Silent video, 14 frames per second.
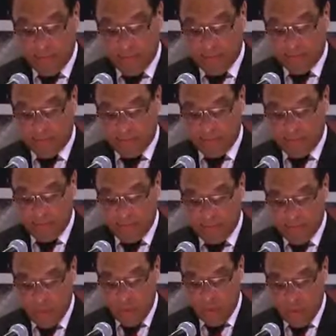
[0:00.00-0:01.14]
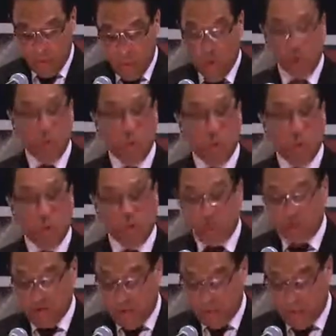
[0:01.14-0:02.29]
point system who will be
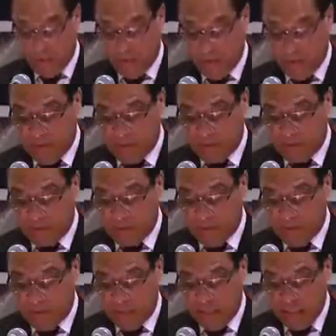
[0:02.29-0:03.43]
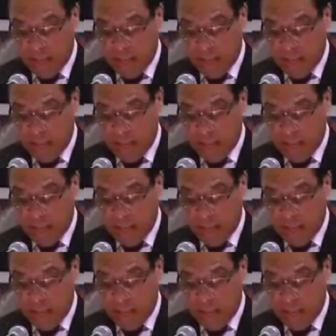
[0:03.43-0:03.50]
granted permanent residence